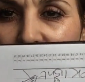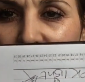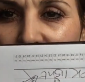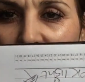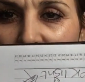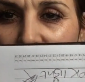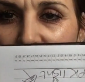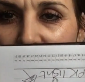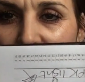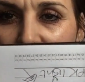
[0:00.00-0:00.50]

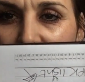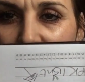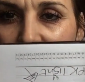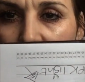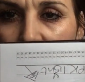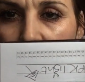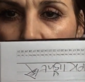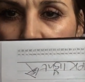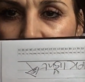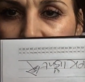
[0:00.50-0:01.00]
very,
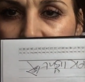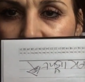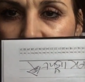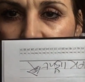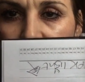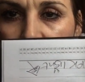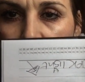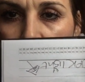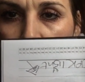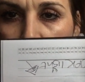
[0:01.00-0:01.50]
very light
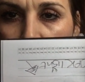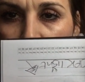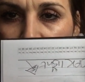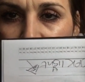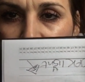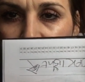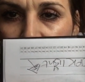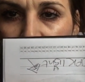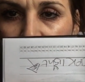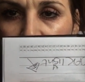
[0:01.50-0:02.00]

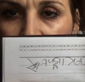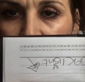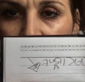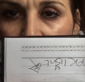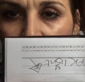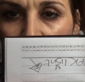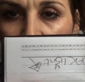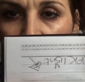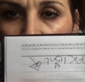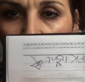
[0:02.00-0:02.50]
line.
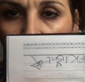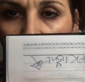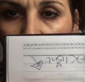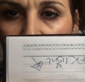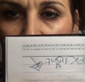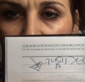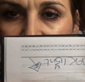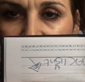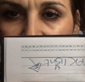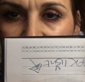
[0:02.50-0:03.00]

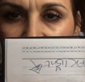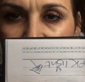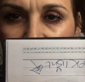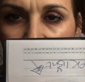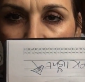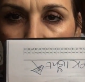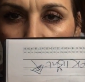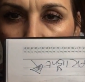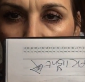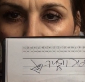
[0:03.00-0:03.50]
And I did
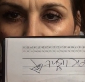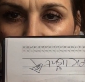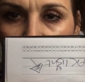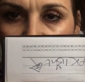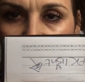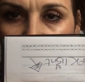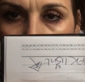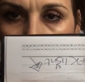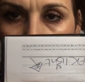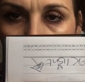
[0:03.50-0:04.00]
say on my
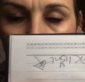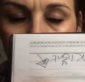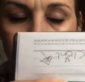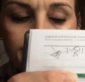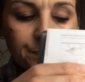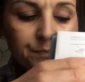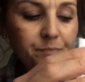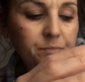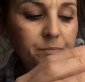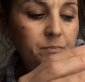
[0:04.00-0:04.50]
video